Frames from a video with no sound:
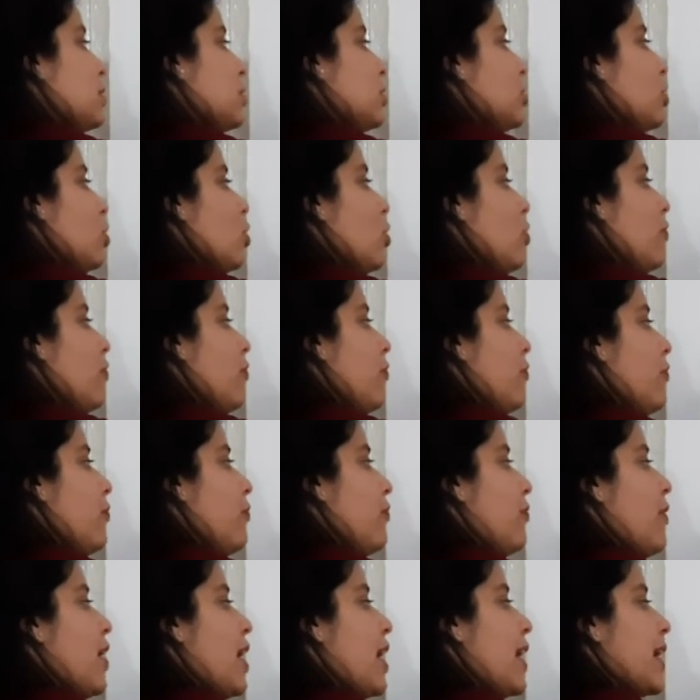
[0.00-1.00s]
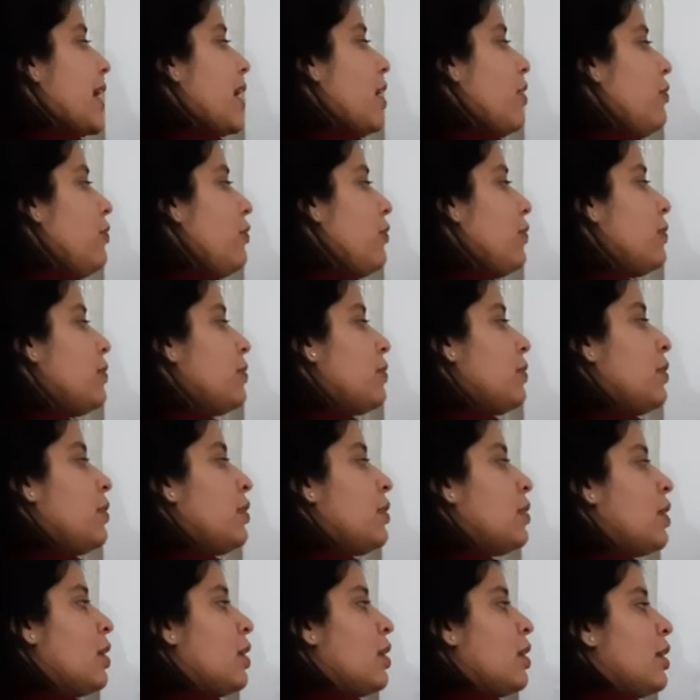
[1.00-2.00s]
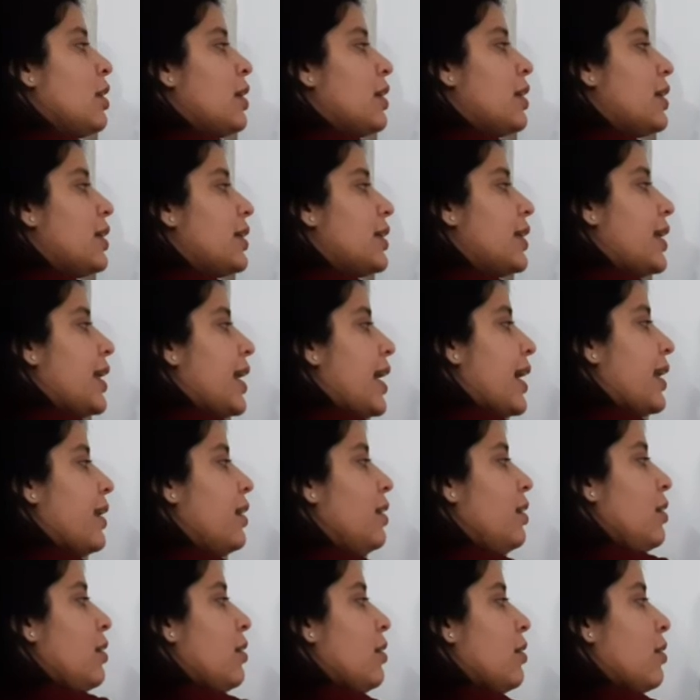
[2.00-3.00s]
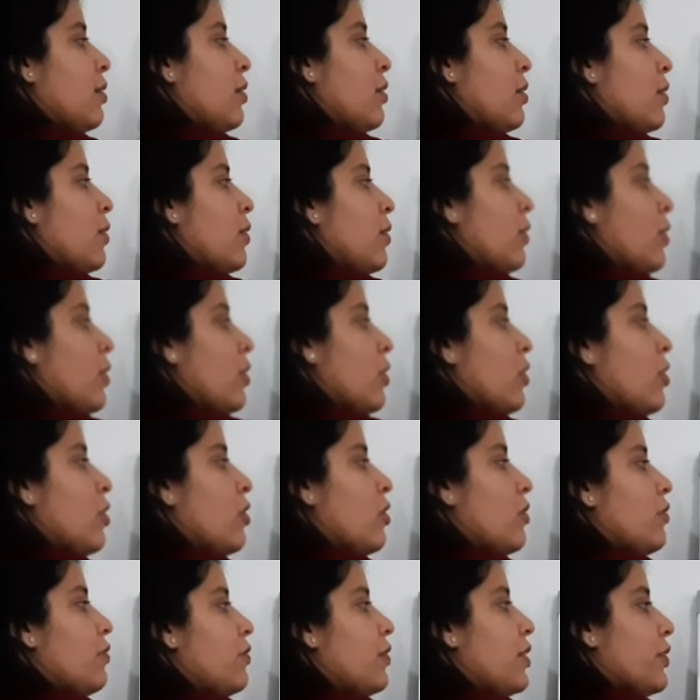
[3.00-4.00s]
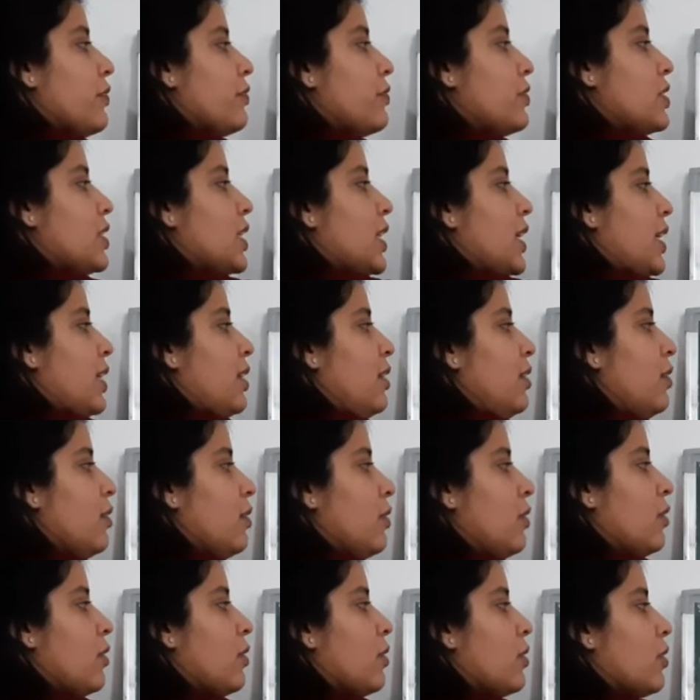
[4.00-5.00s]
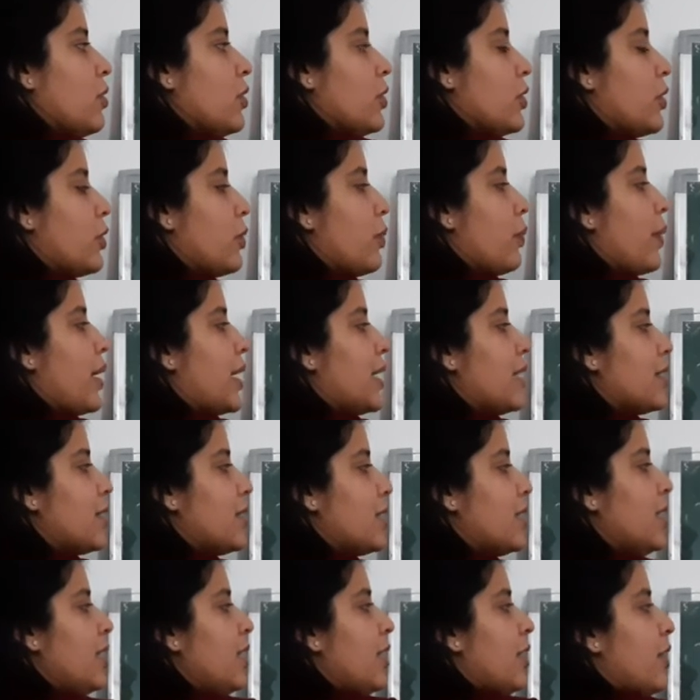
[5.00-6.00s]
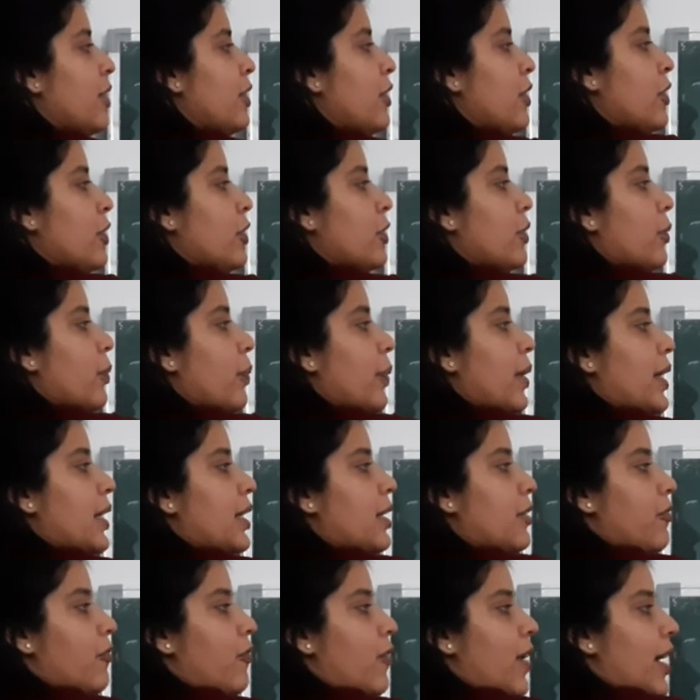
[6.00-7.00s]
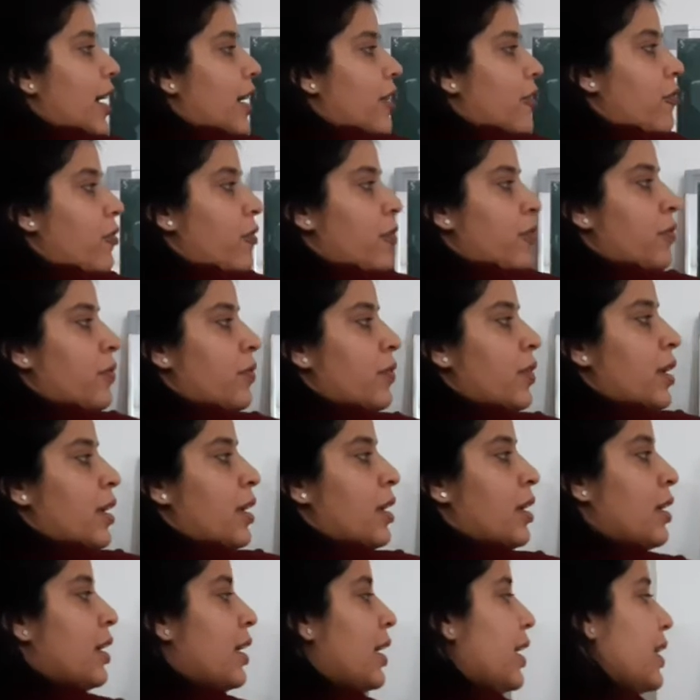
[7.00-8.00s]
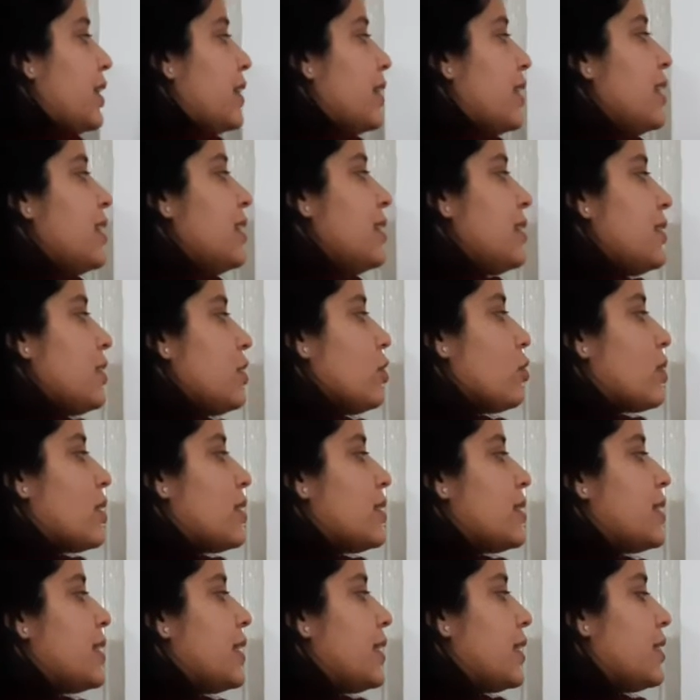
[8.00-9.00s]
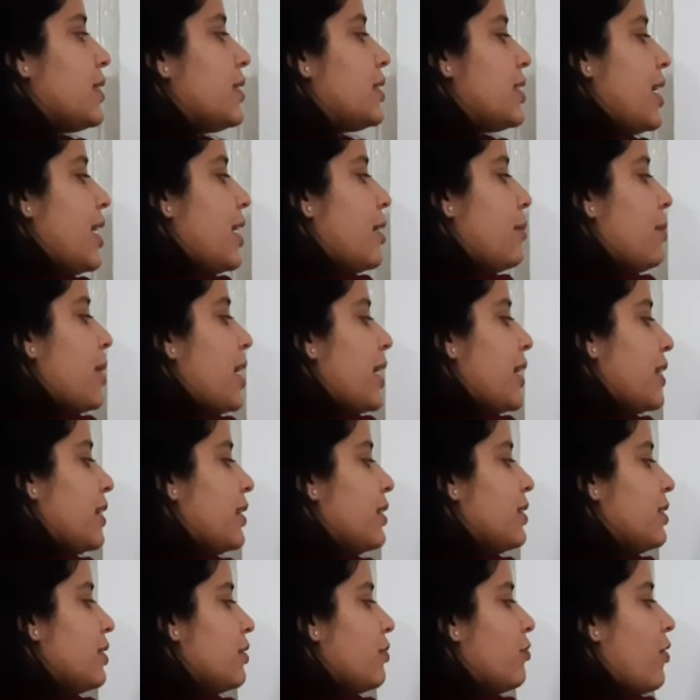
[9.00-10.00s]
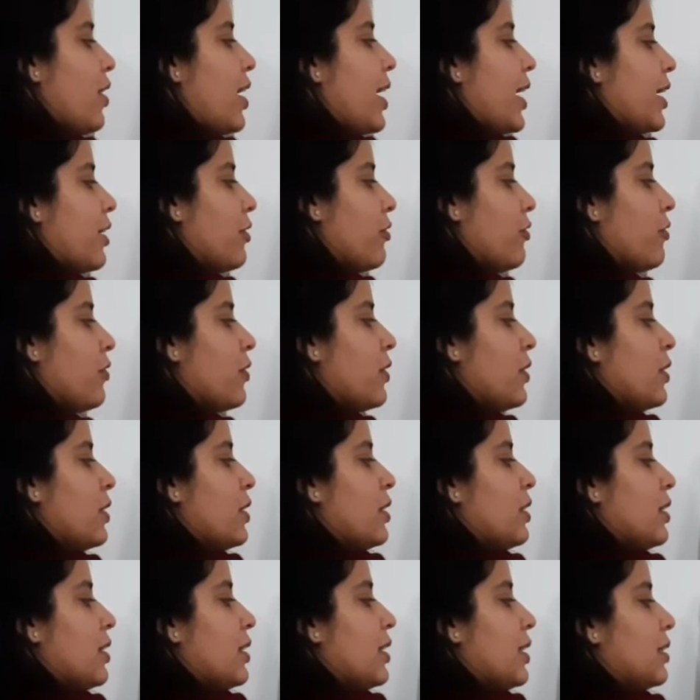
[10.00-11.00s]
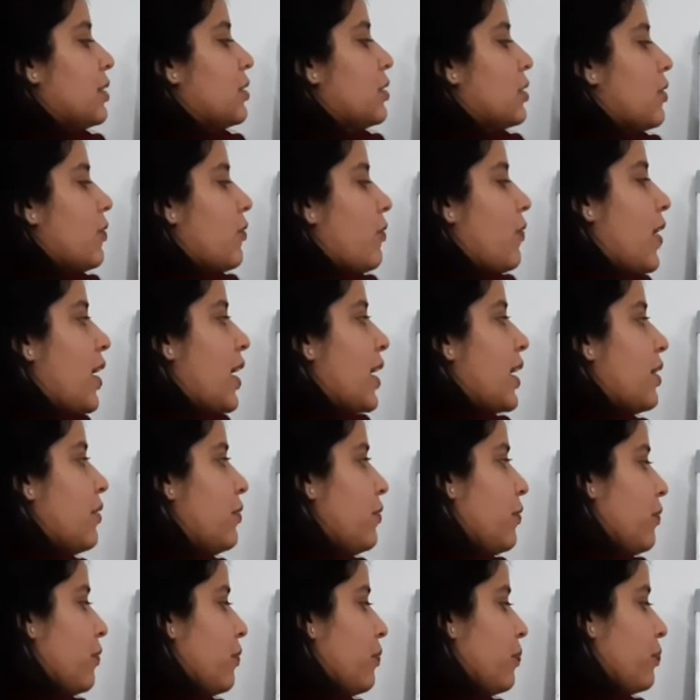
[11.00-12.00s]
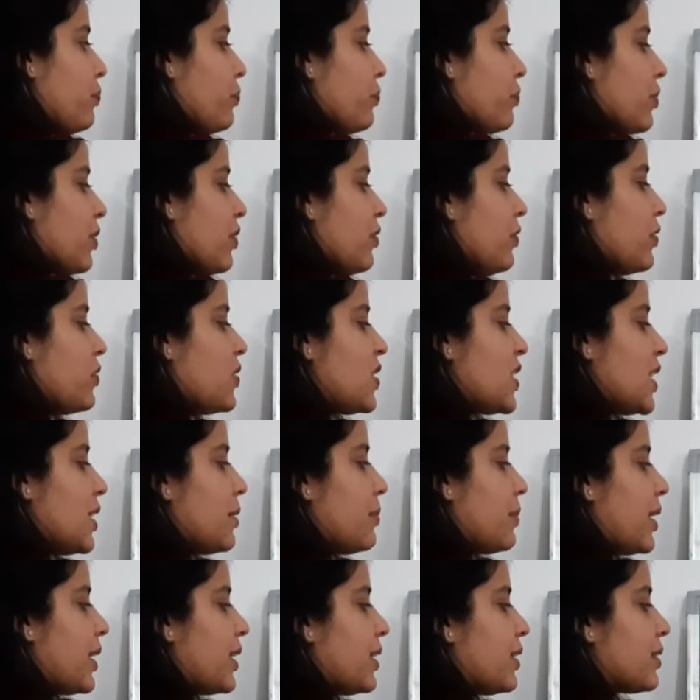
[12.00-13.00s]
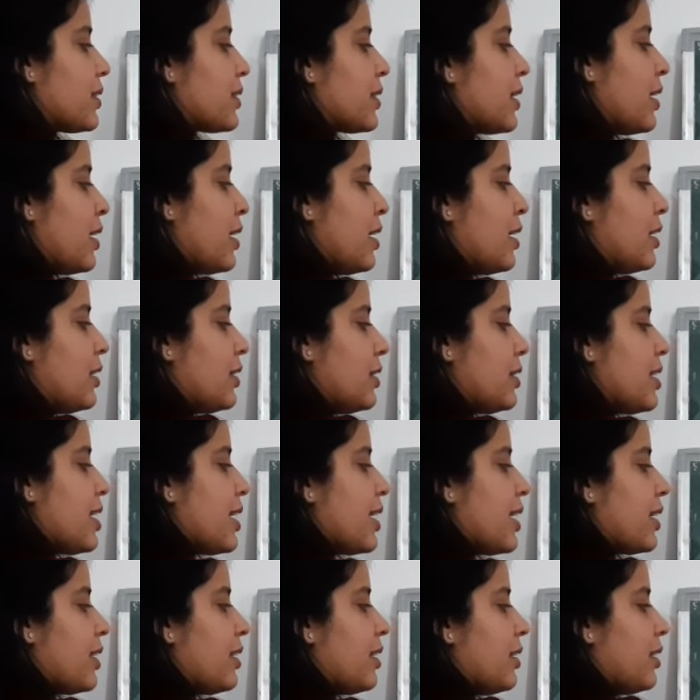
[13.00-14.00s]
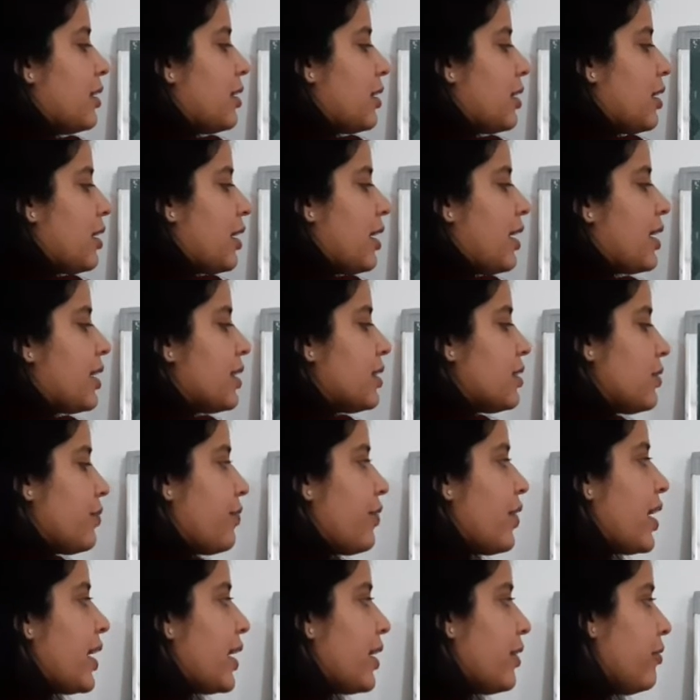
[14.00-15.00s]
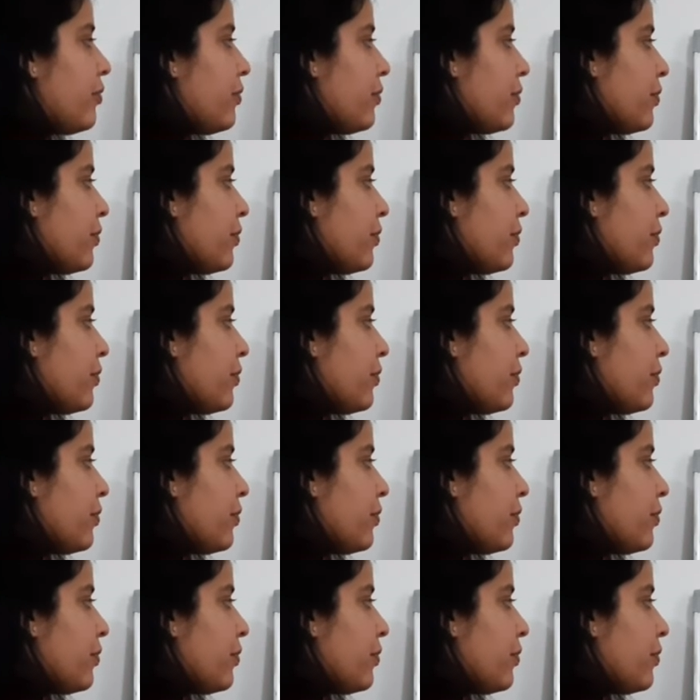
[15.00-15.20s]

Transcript: So 5, 10, 15, 20, 25. In this you can see 10 minus 5 is 5, 15 minus 10 is 5,